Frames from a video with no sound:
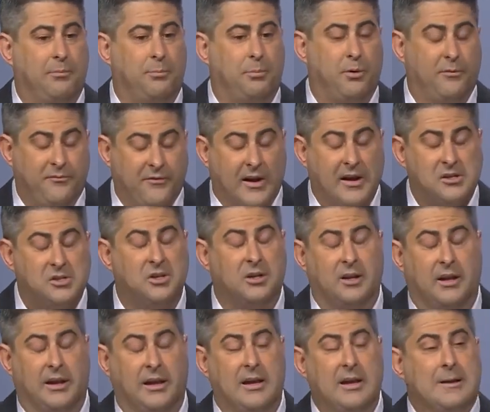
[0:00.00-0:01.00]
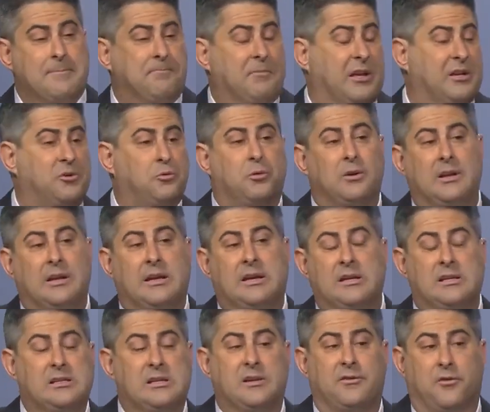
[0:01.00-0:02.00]
professionally, it's really
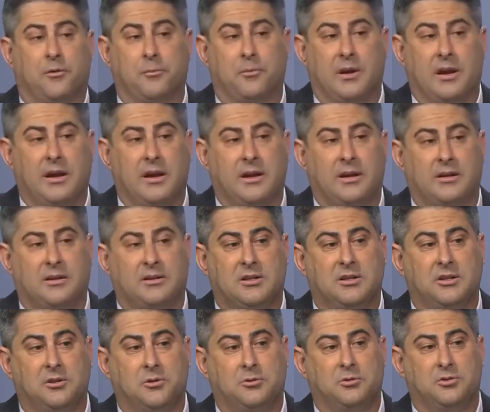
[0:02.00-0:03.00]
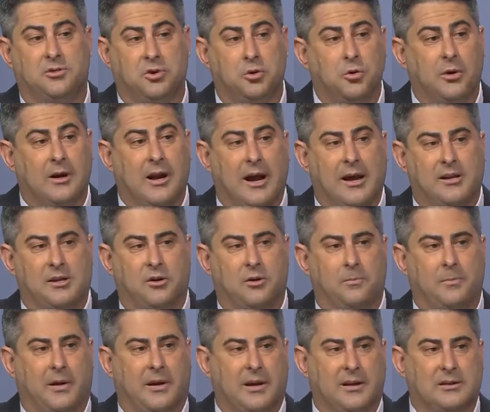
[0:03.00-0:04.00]
easy for me to do what I do
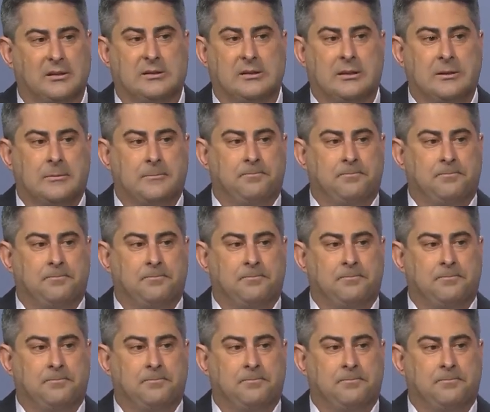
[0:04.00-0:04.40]
because